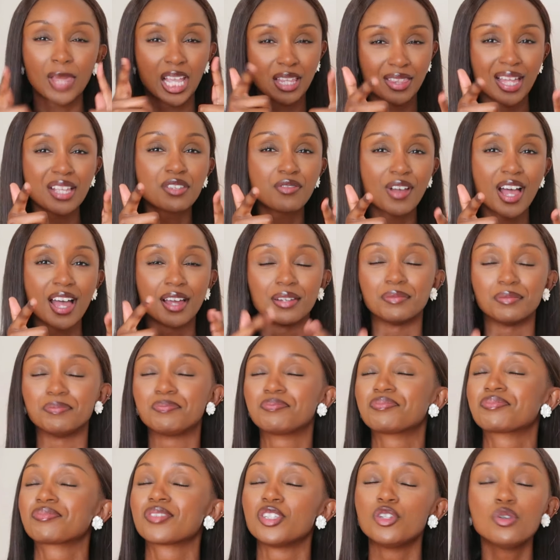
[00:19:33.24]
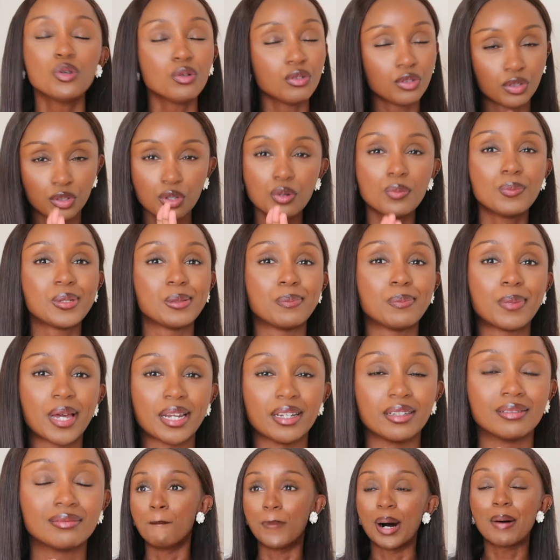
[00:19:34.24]
That's fine. You be
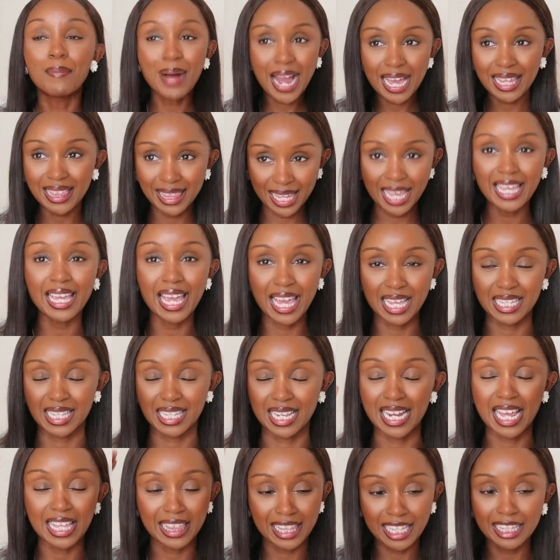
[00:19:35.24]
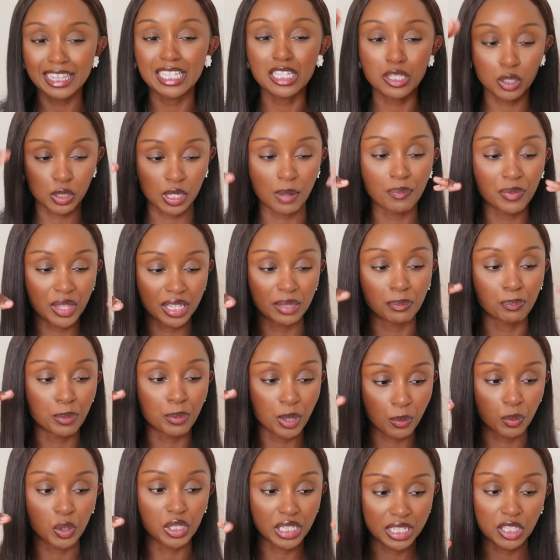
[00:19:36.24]
petty. But my thing is, and I think this is something
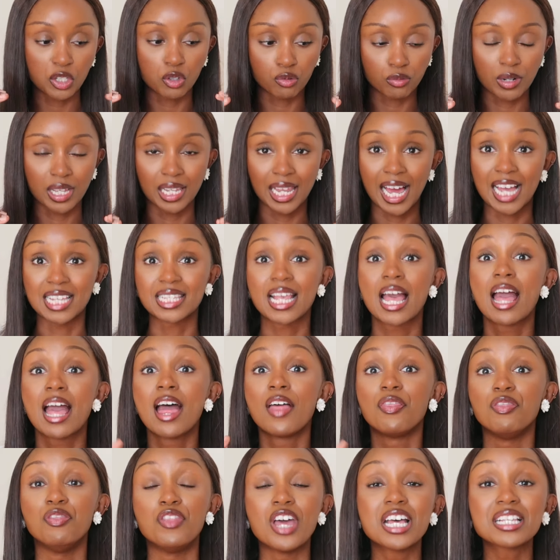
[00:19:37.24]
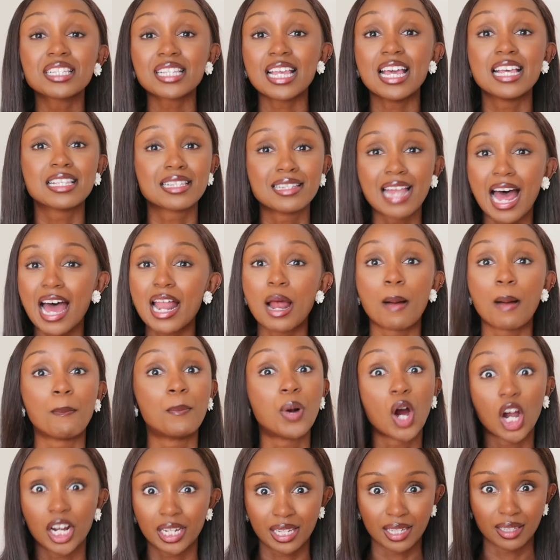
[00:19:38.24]
people need to realize, this is not a
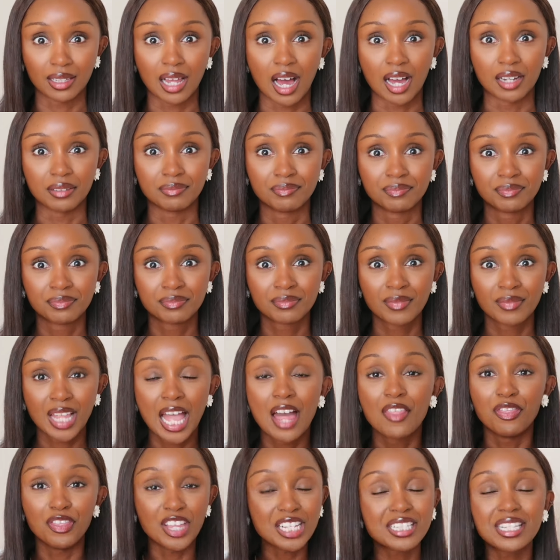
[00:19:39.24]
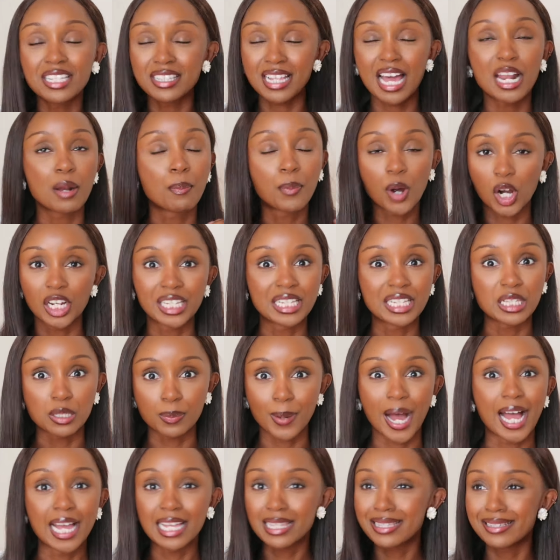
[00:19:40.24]
parking lot. This is not a parking
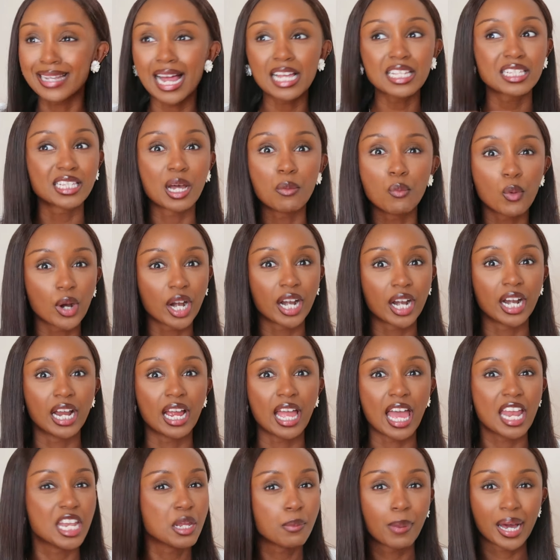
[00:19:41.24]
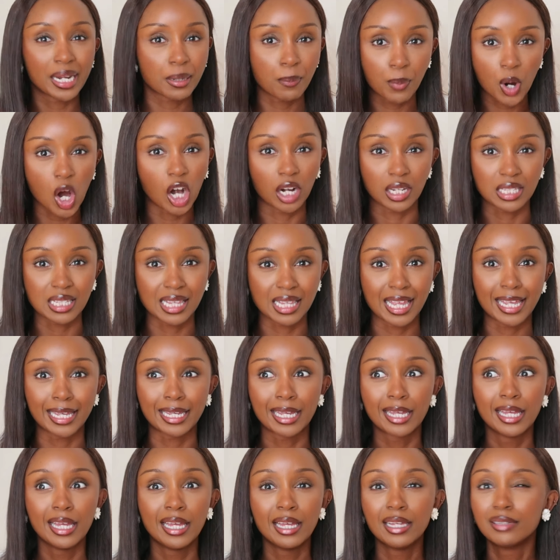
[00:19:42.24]
spot. It's not somewhere anybody parks. Like,